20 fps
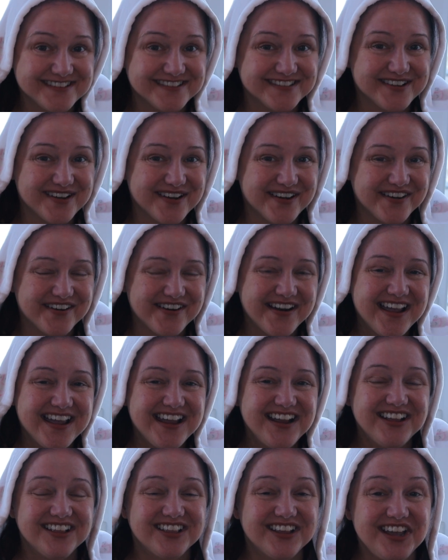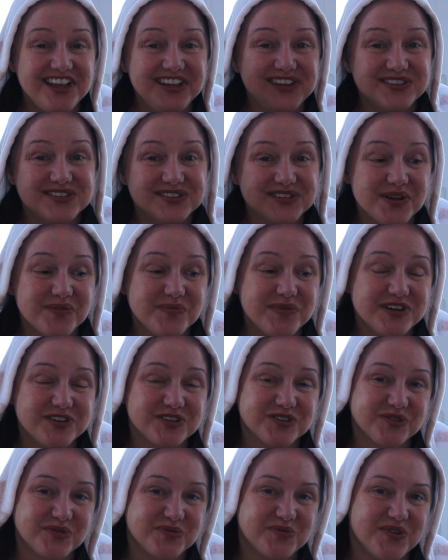So thank you so
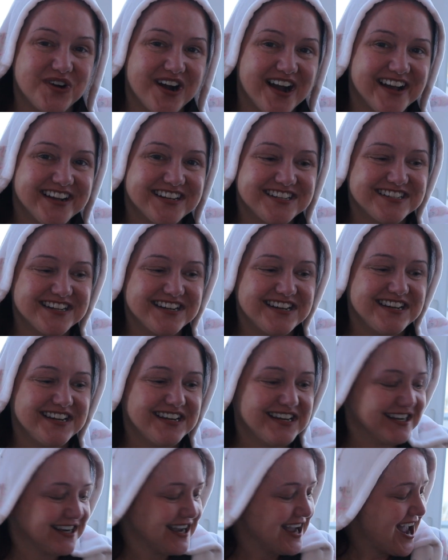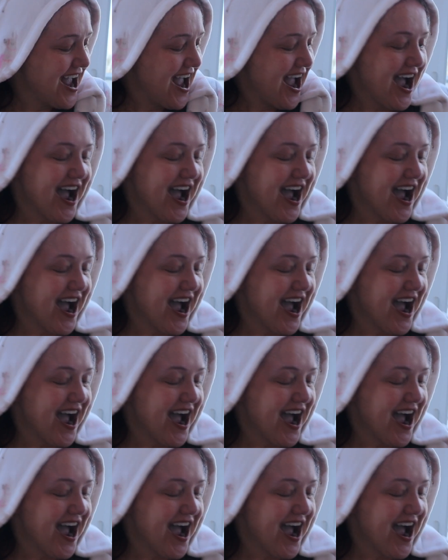much for watching.